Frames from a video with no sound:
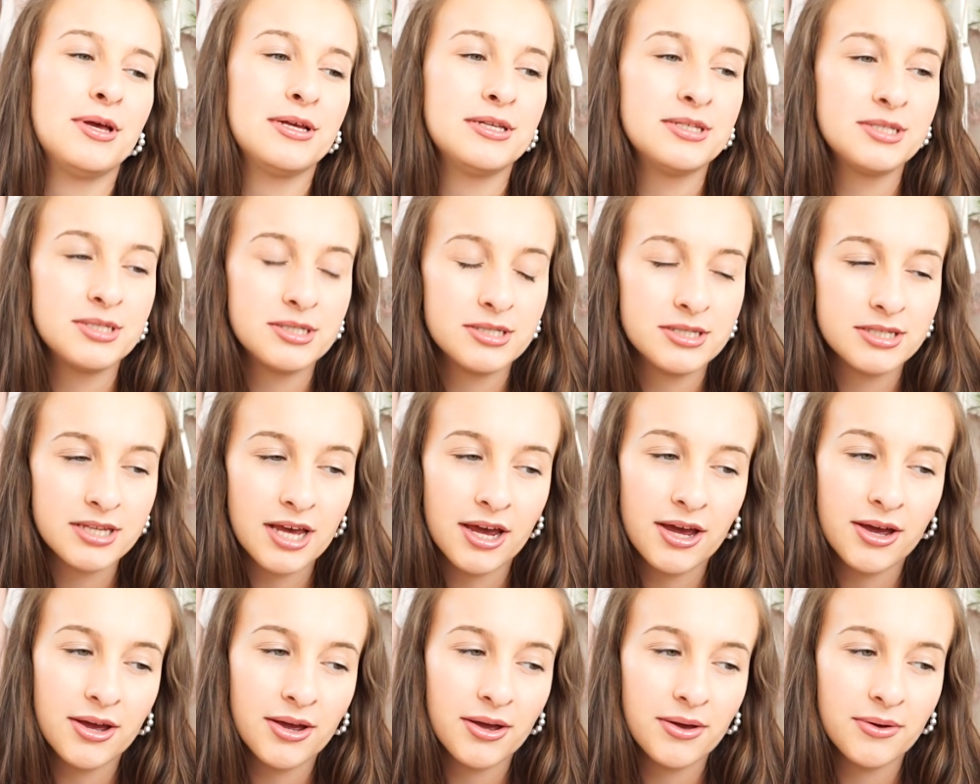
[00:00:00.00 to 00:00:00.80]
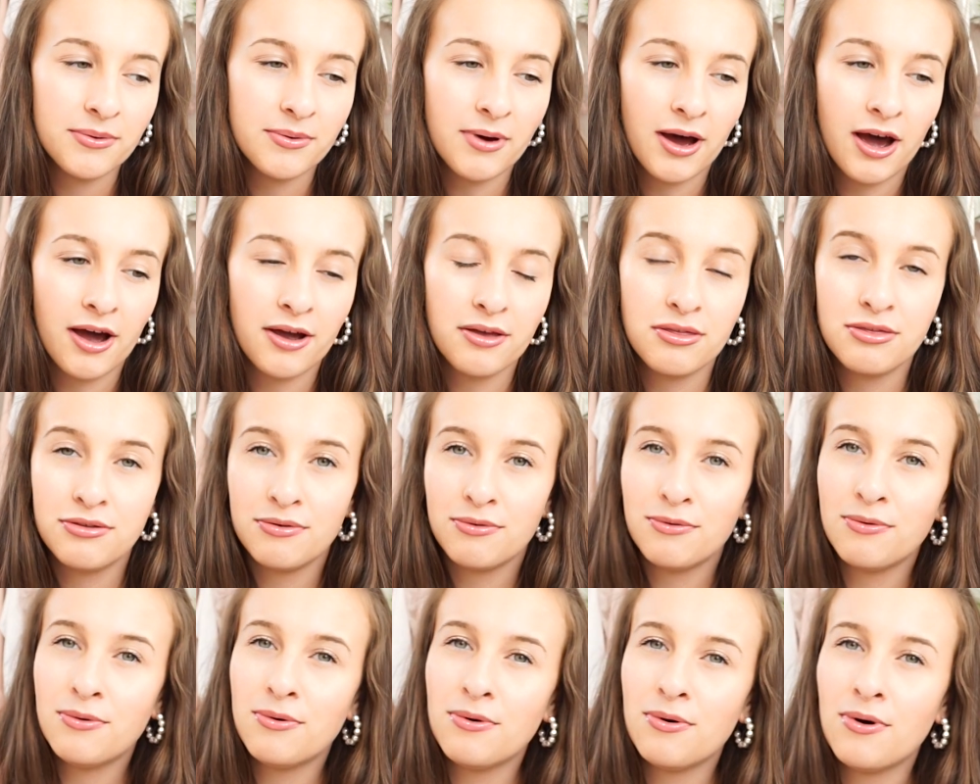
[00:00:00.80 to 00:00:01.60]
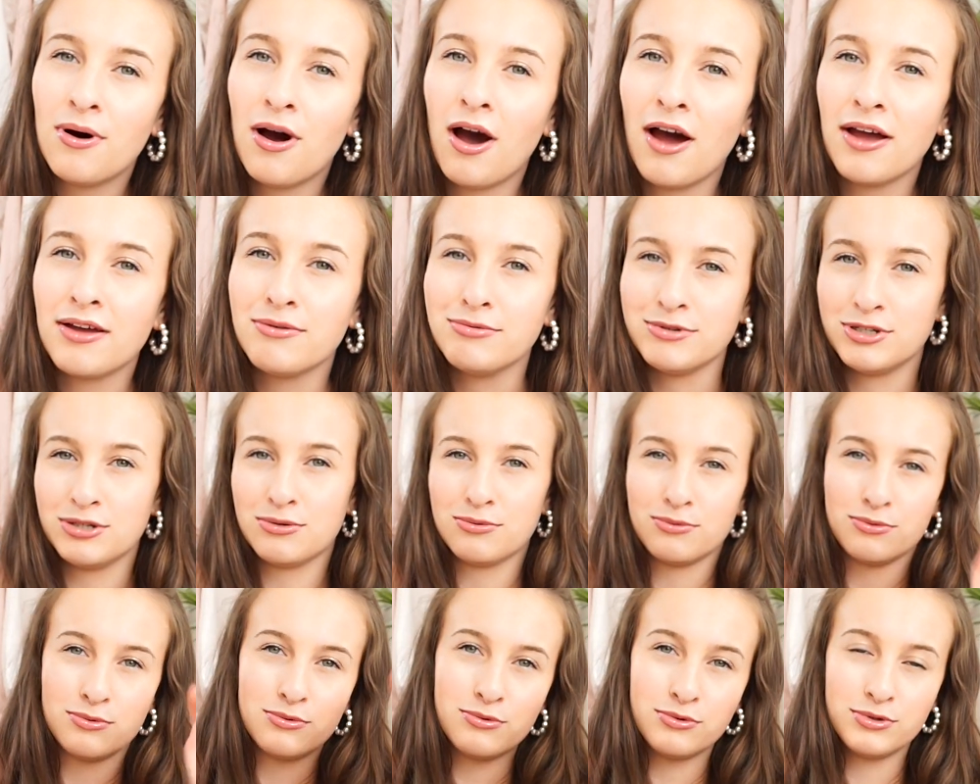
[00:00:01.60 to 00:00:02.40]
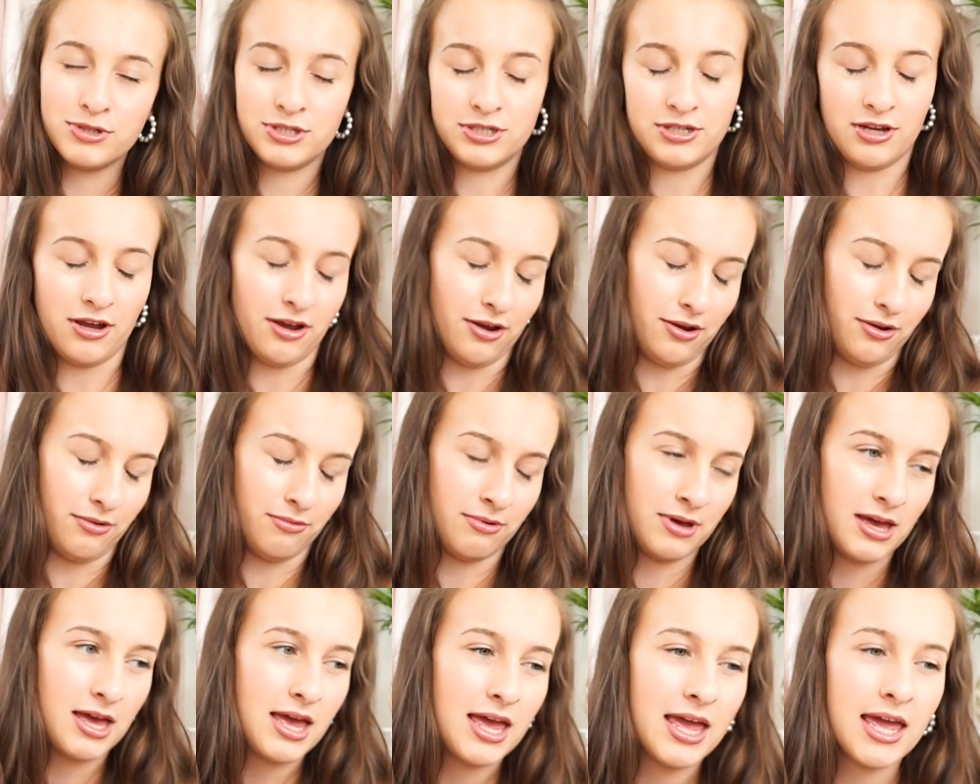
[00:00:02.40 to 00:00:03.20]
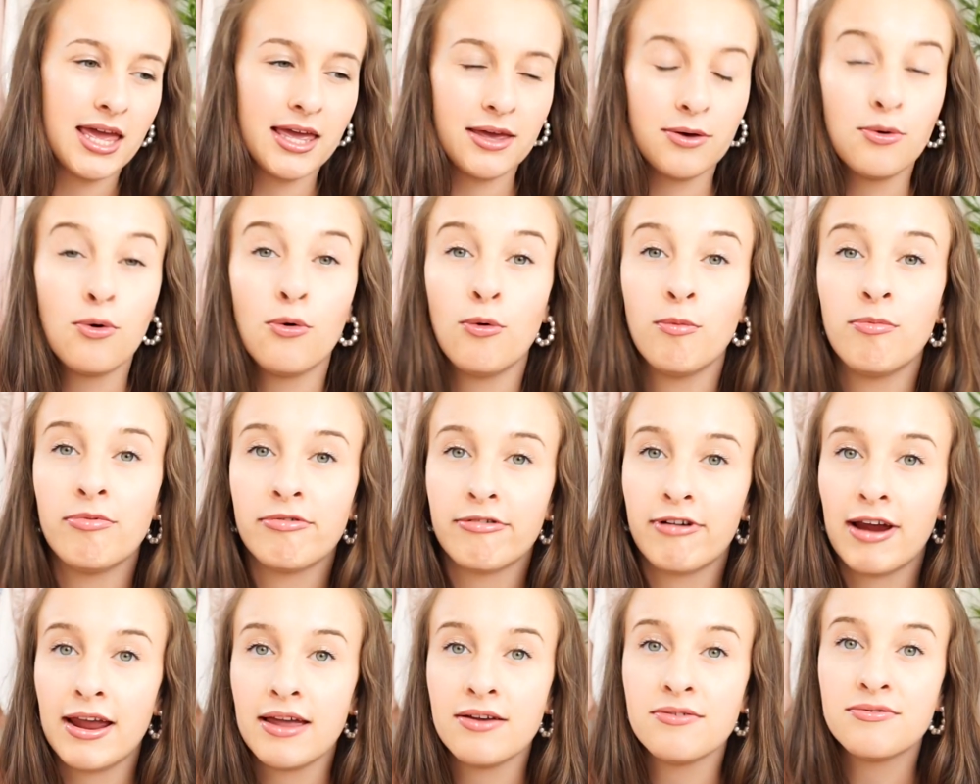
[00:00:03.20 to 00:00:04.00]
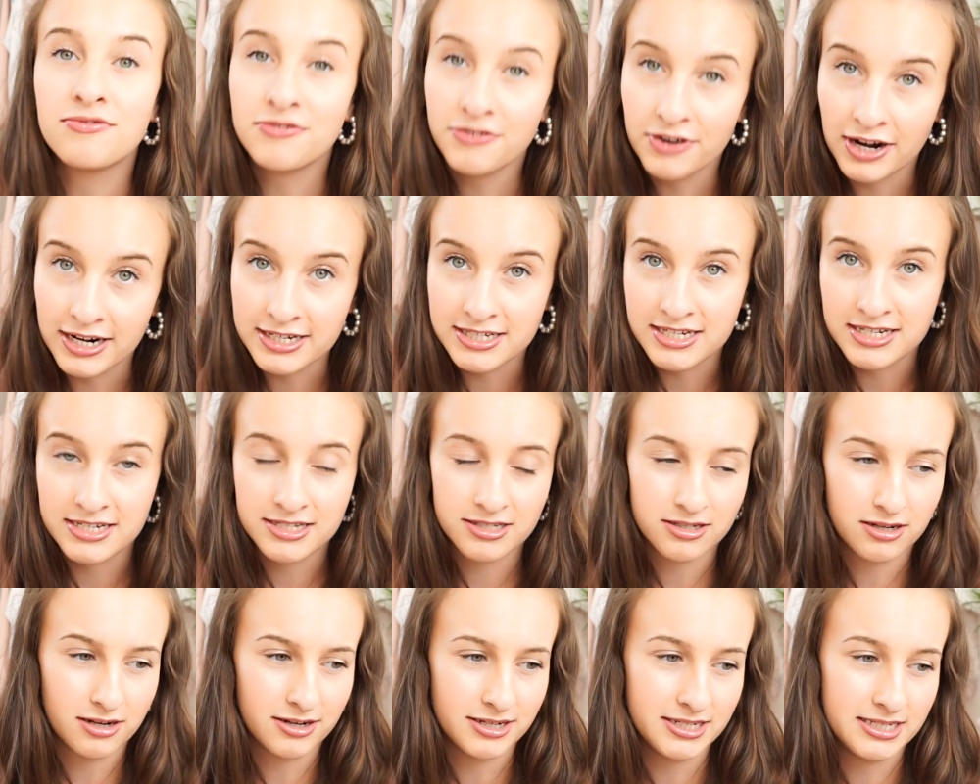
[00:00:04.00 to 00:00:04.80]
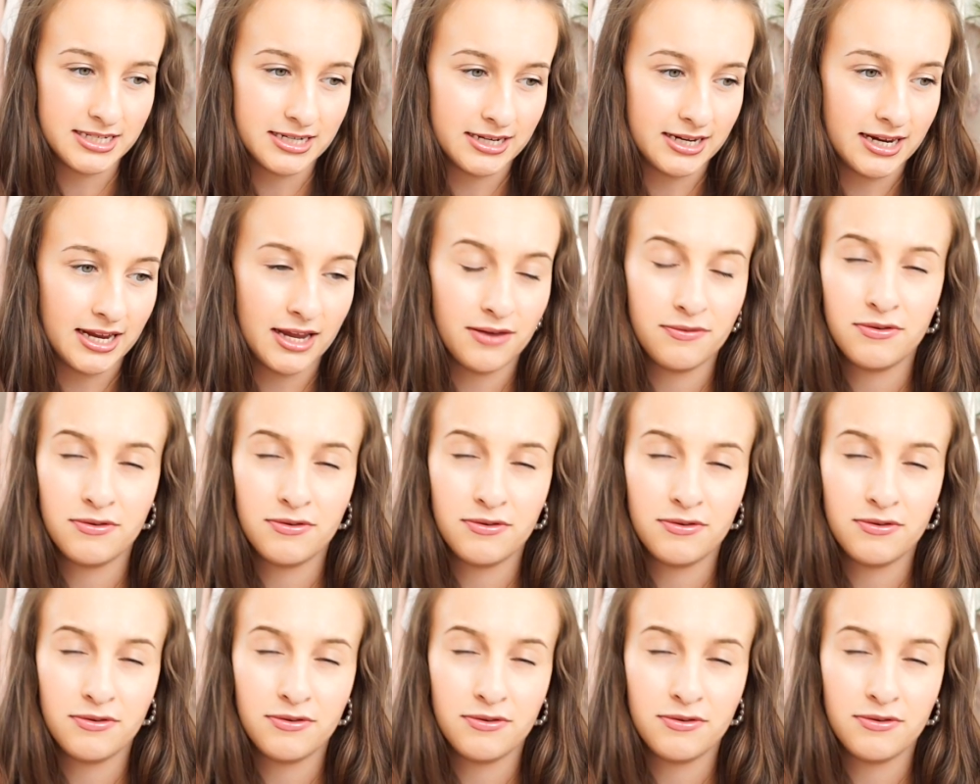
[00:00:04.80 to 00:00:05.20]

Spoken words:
So I thought I would also incorporate Freddy's idea.